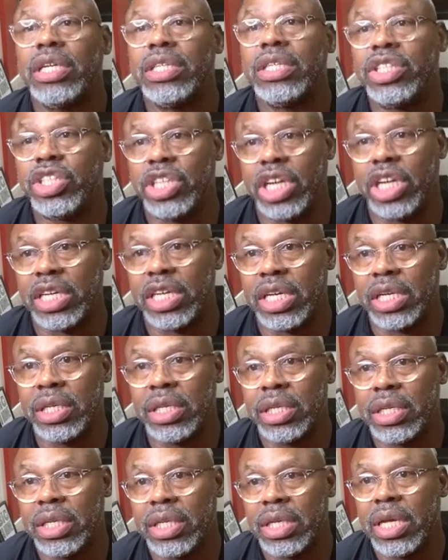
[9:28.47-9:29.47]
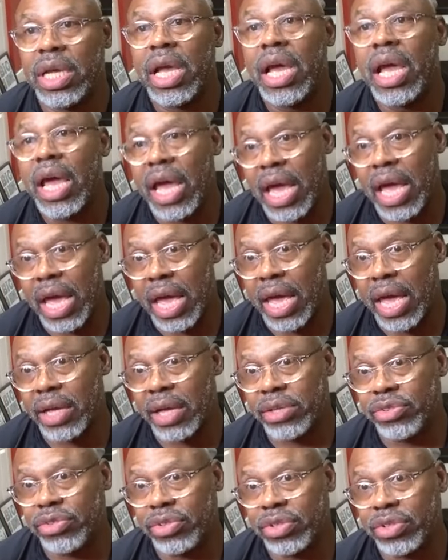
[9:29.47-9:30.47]
chicken,
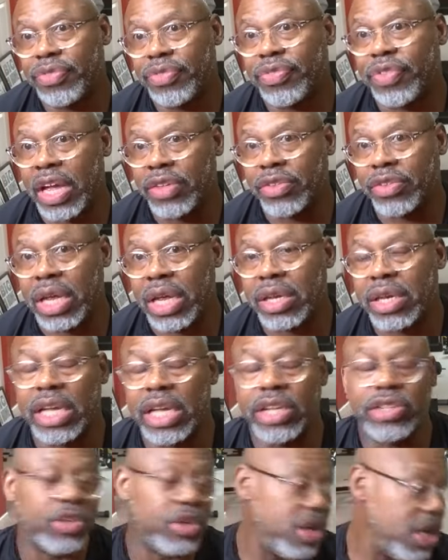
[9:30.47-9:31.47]
eggs, things of that nature.